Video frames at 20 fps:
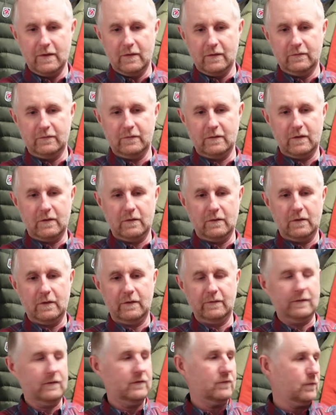So,
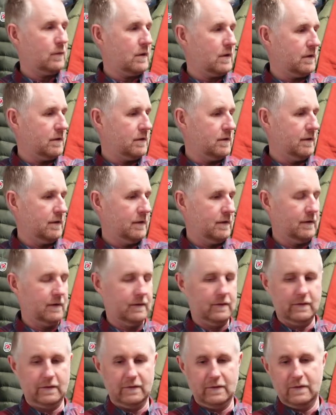and this one,
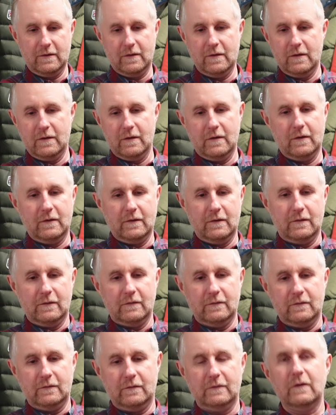
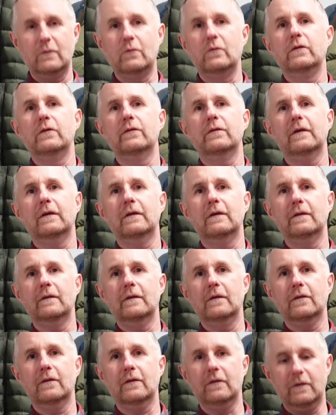I don't want you thinking
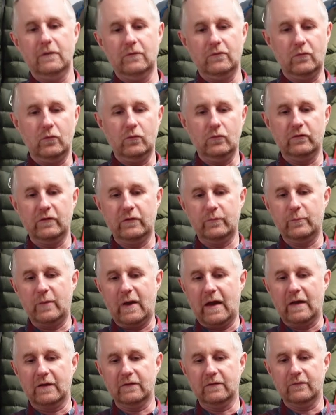that these are all just
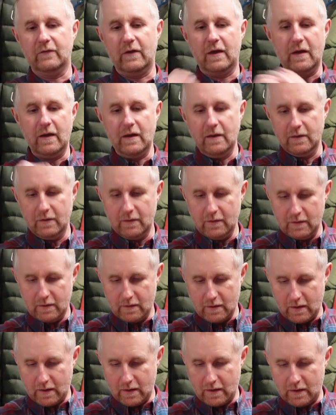bags of air.
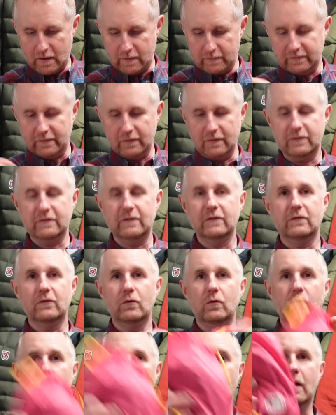So this is
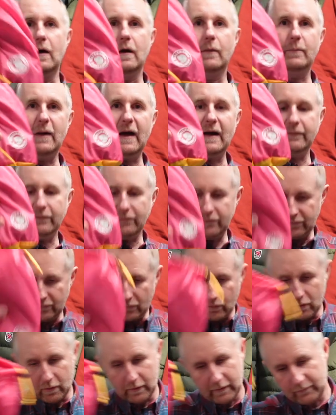all pants,
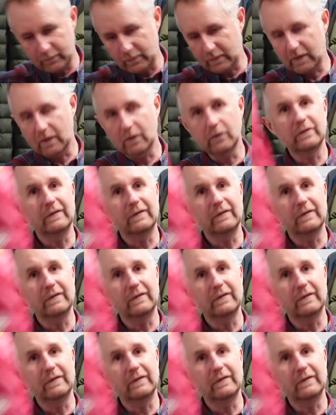or if we're girls,